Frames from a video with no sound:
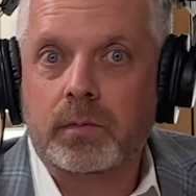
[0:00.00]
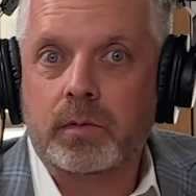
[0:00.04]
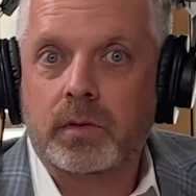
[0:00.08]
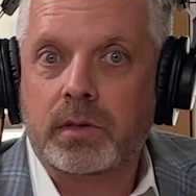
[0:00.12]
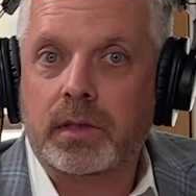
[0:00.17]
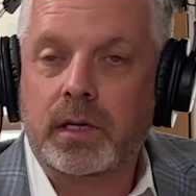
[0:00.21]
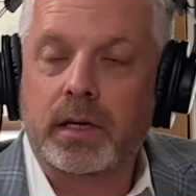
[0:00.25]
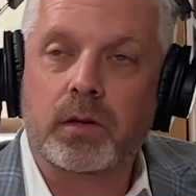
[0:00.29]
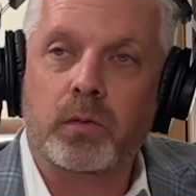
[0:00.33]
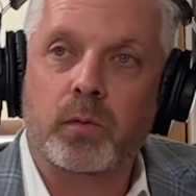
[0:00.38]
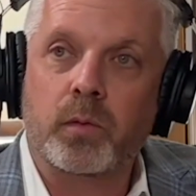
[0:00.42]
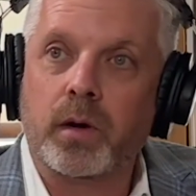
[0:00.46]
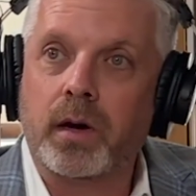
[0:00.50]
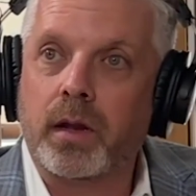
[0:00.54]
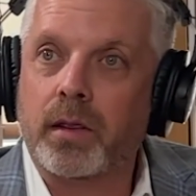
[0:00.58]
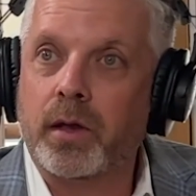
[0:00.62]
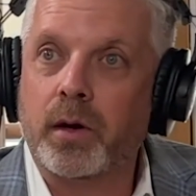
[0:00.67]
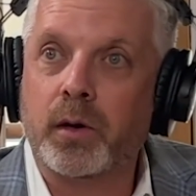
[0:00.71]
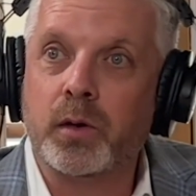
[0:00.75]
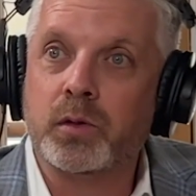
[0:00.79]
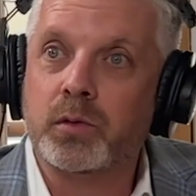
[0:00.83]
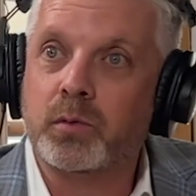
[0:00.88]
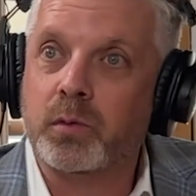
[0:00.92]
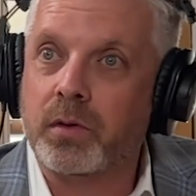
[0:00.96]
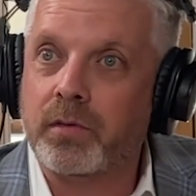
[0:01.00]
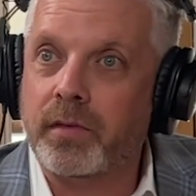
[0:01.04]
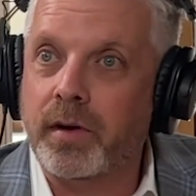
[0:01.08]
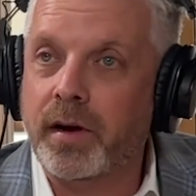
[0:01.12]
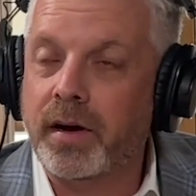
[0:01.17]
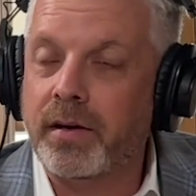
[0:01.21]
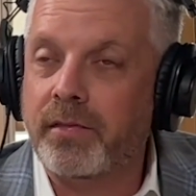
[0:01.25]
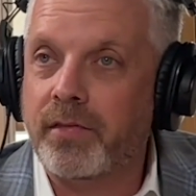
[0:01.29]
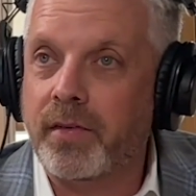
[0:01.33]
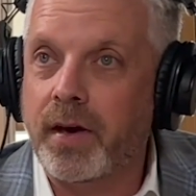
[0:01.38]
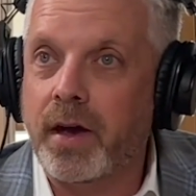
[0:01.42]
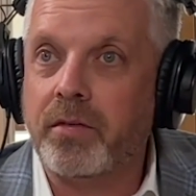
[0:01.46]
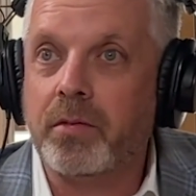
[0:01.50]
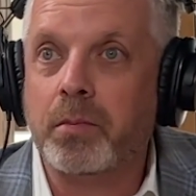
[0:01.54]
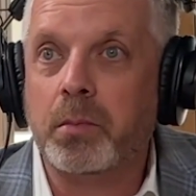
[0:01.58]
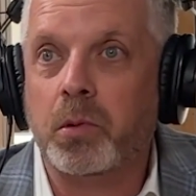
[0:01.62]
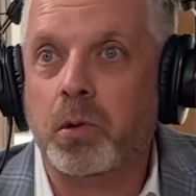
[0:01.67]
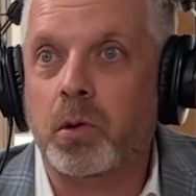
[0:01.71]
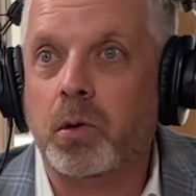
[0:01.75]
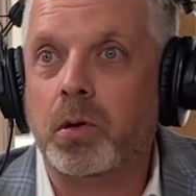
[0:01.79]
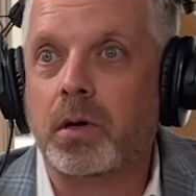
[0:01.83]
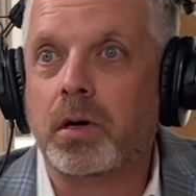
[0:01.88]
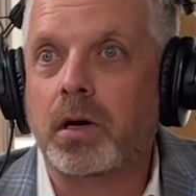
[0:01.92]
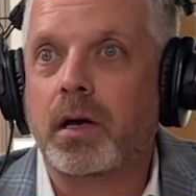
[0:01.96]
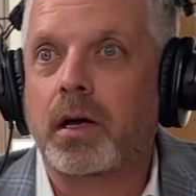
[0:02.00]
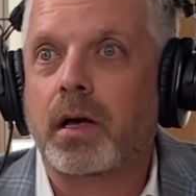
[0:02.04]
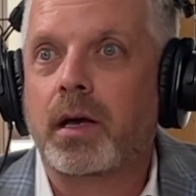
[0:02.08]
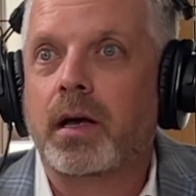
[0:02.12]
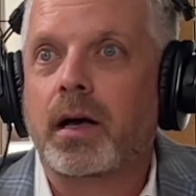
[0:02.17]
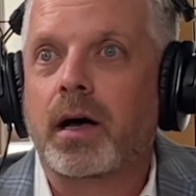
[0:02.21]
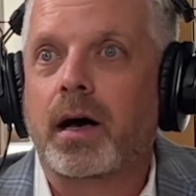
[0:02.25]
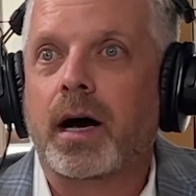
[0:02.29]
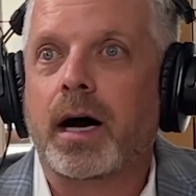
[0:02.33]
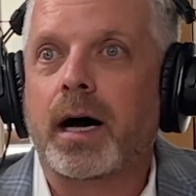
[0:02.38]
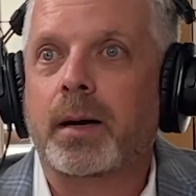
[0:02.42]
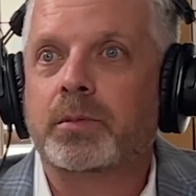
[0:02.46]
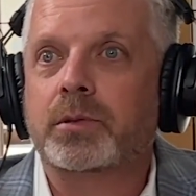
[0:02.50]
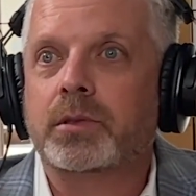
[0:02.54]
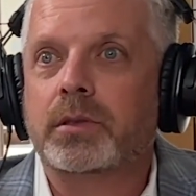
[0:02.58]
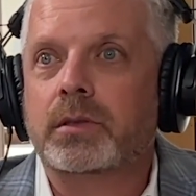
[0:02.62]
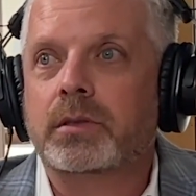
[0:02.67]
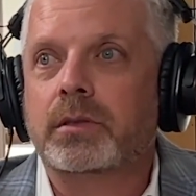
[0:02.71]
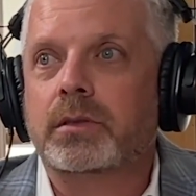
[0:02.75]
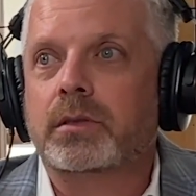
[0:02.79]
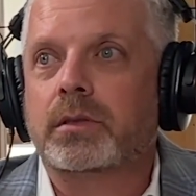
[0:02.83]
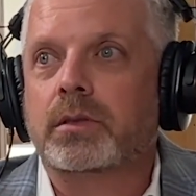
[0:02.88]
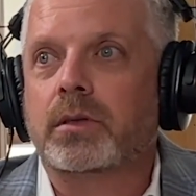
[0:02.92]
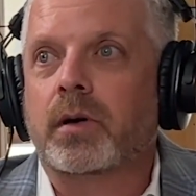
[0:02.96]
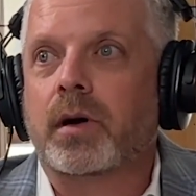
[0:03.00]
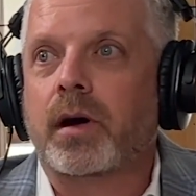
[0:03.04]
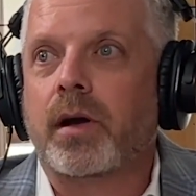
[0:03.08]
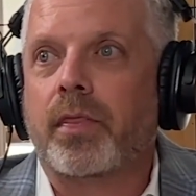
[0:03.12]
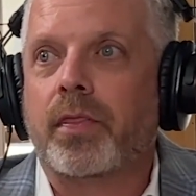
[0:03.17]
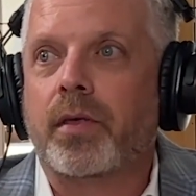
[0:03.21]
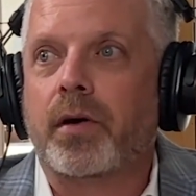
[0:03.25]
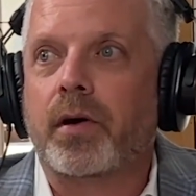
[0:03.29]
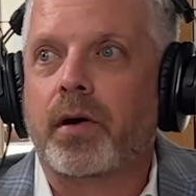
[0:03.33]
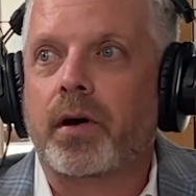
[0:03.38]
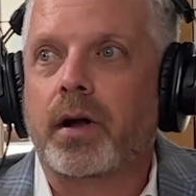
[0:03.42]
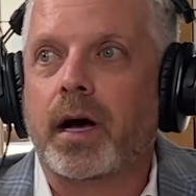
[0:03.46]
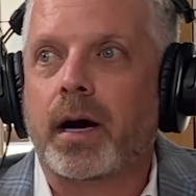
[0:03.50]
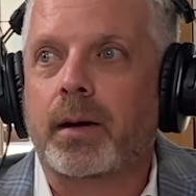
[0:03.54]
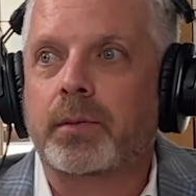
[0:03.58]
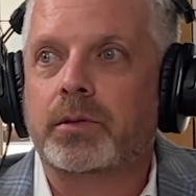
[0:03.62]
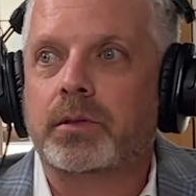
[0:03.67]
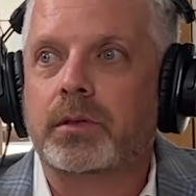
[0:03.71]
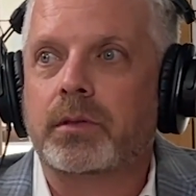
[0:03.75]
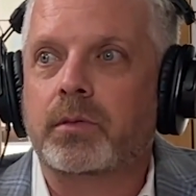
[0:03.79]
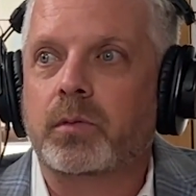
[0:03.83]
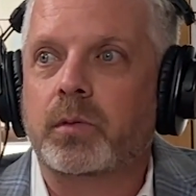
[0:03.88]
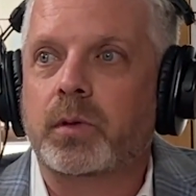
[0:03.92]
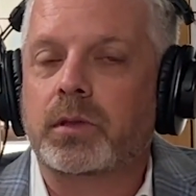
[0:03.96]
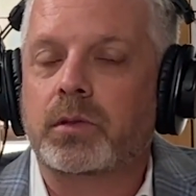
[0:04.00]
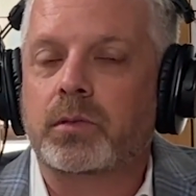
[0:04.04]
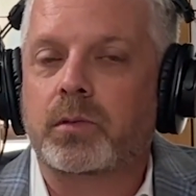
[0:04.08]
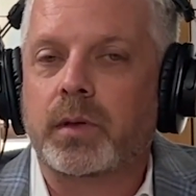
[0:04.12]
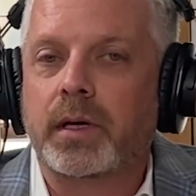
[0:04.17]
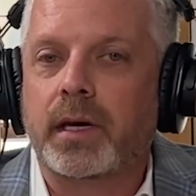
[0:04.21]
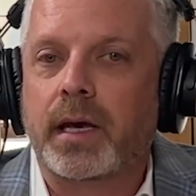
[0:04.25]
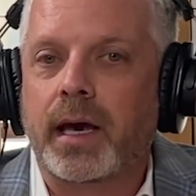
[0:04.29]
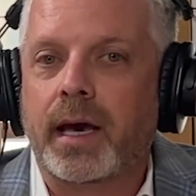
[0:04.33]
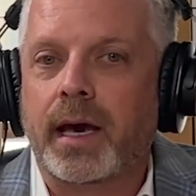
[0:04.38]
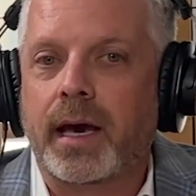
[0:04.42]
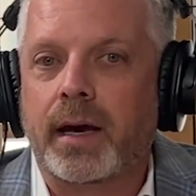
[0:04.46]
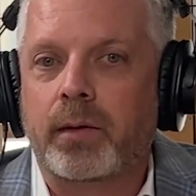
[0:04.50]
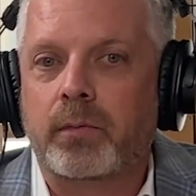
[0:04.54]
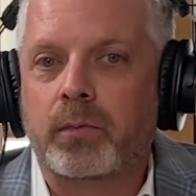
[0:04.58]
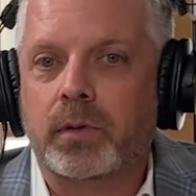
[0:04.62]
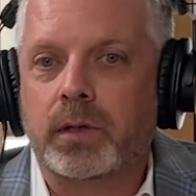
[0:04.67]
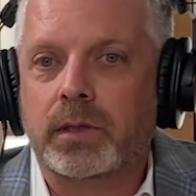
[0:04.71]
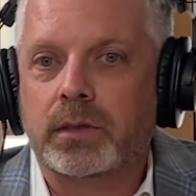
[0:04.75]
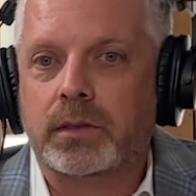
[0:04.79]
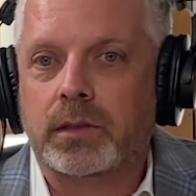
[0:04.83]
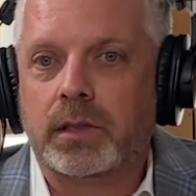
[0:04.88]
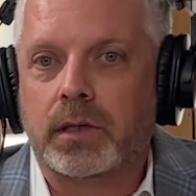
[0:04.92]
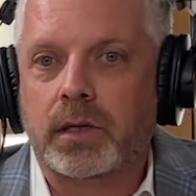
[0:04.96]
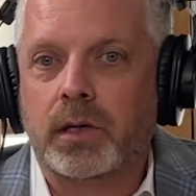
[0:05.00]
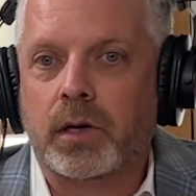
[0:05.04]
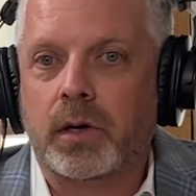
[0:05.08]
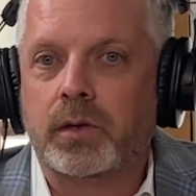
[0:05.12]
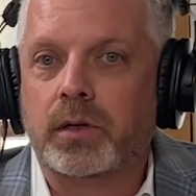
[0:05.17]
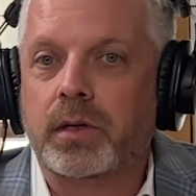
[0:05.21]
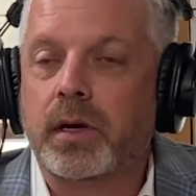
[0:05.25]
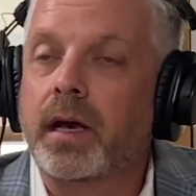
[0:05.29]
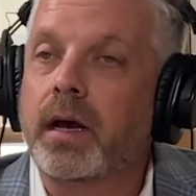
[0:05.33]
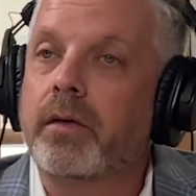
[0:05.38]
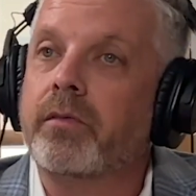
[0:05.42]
Neither one of those were very favorable options. So our third option, which we had, was to go to